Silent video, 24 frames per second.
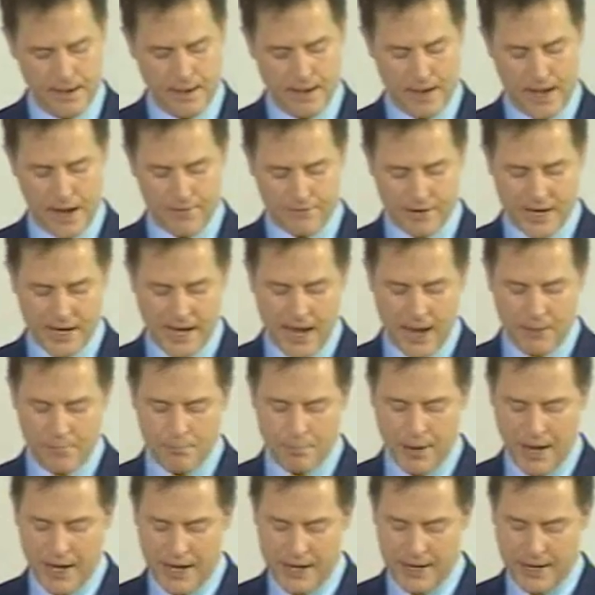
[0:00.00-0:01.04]
every
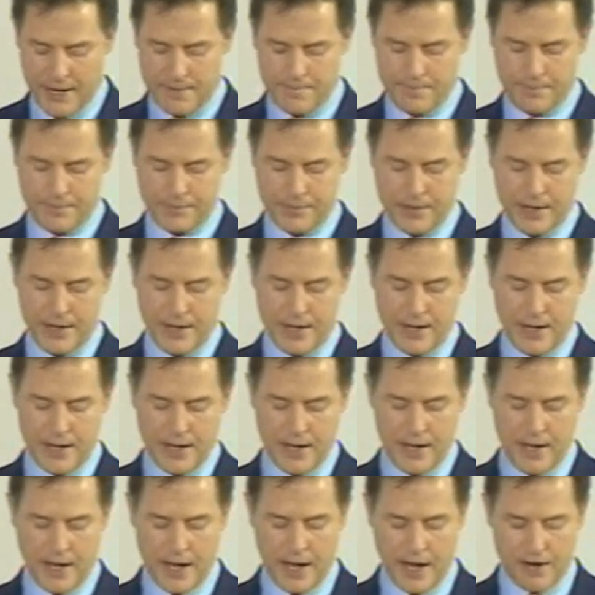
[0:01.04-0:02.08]
campaigner,
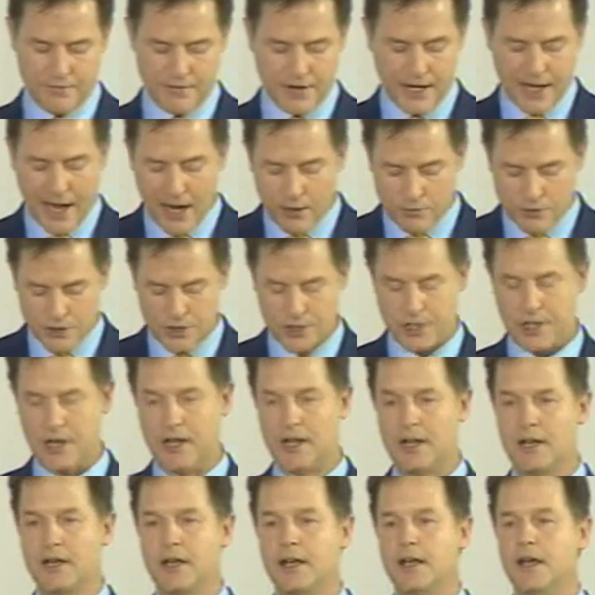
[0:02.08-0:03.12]
every
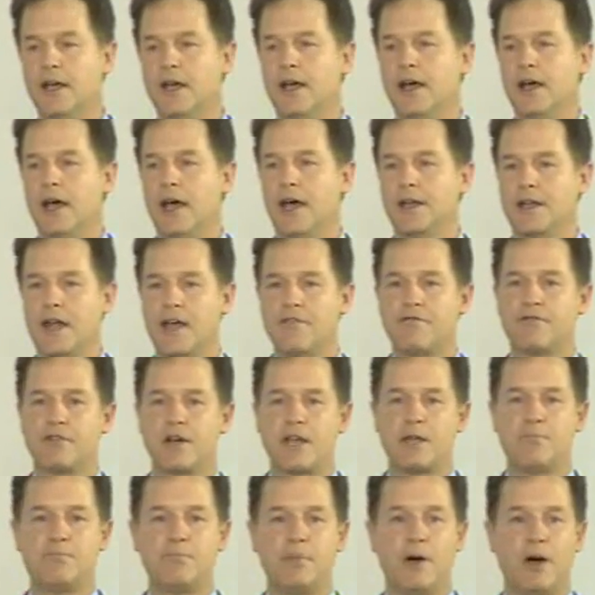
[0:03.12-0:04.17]
councillor and
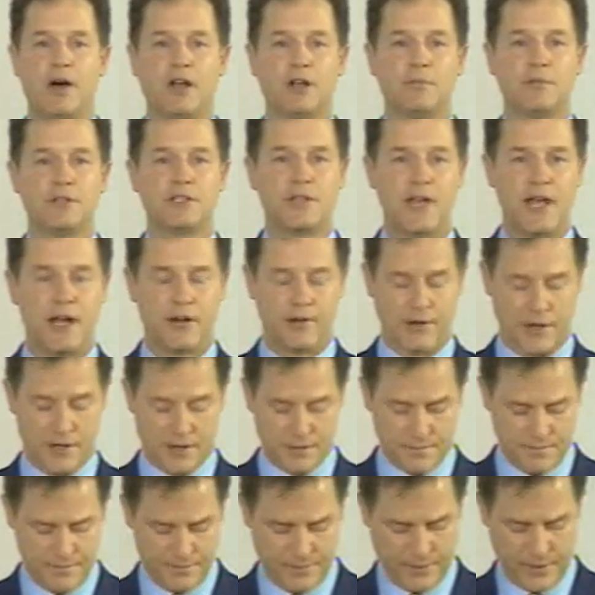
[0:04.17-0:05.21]
every
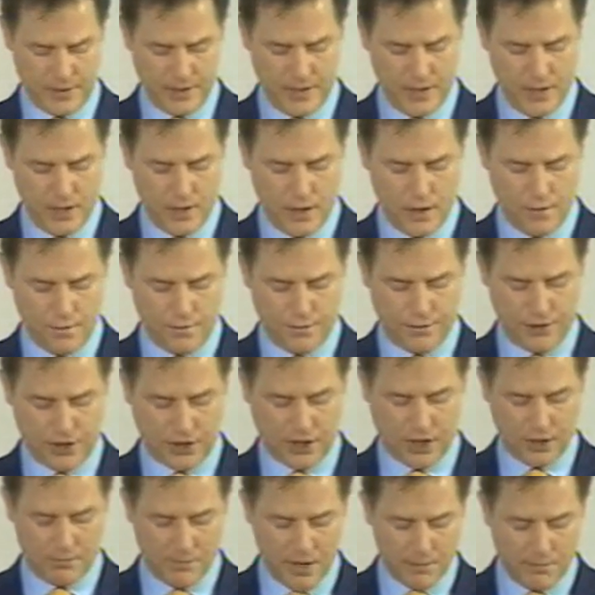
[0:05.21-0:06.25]
parliamentarian for the
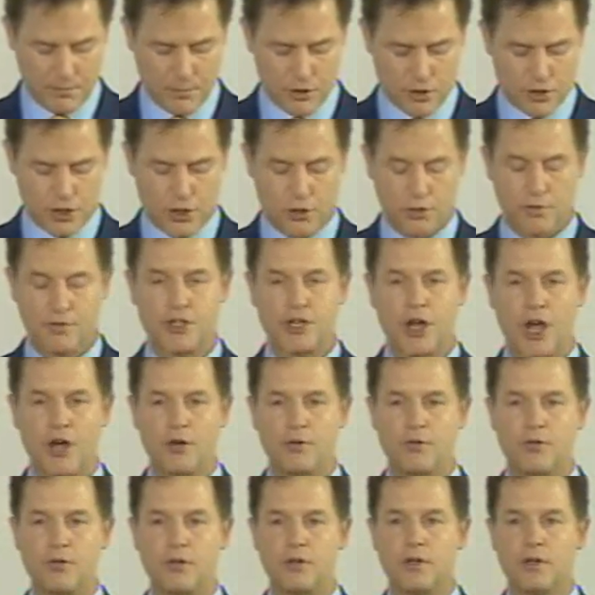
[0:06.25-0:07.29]
commitment you have
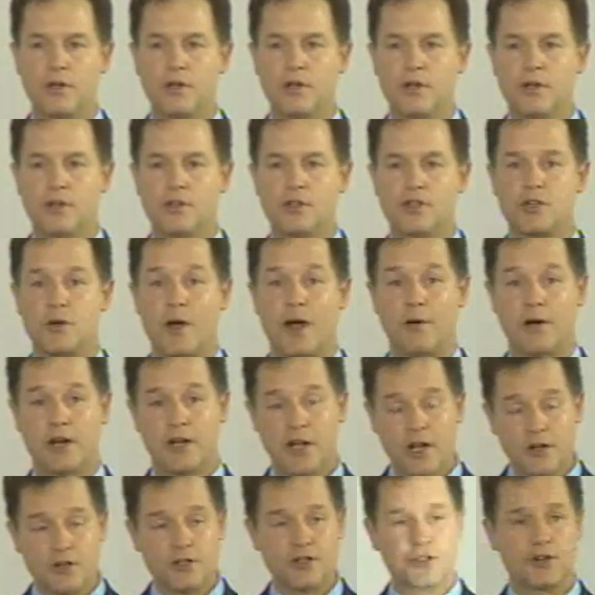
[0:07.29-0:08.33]
shown to our
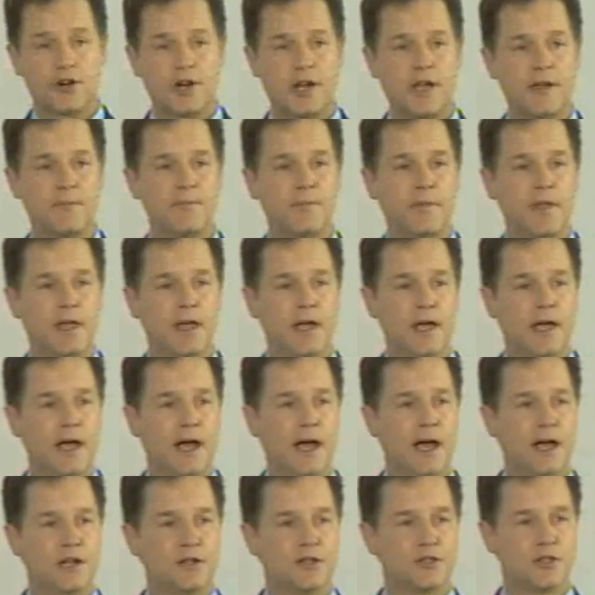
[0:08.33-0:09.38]
country
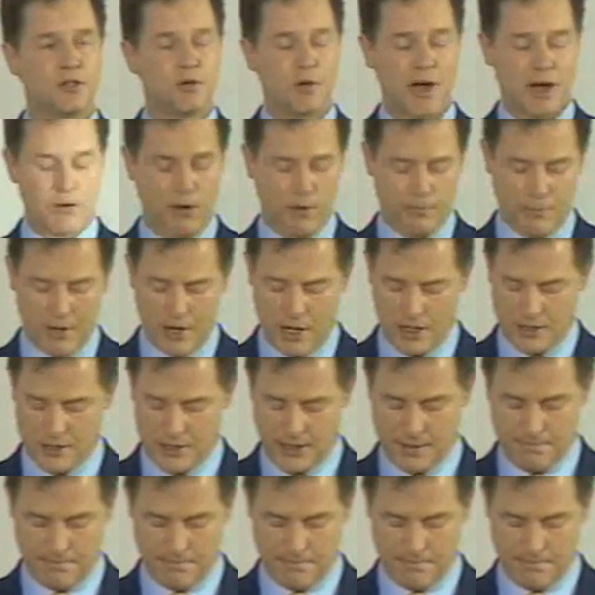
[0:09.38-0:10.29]
and to our party.